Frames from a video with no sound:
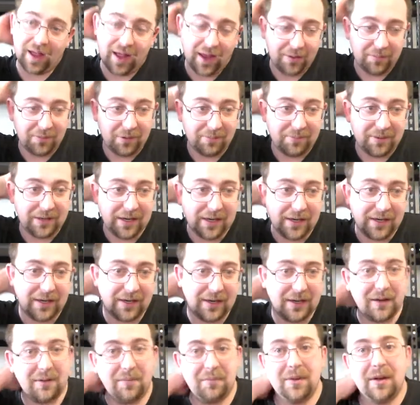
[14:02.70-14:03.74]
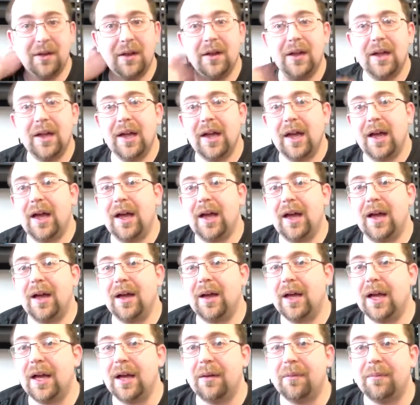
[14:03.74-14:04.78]
I will be getting him.
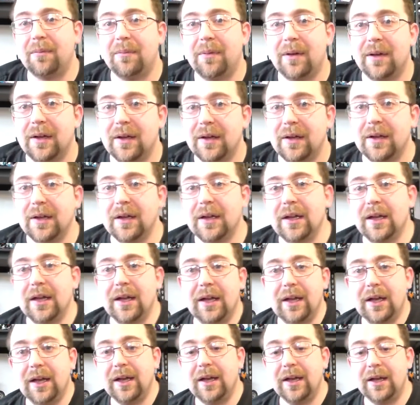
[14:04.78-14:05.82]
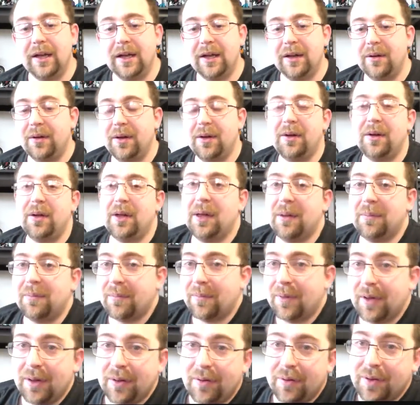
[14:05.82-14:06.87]
Um, it, it,
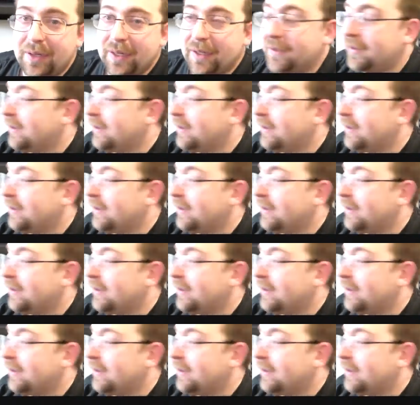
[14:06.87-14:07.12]
it, will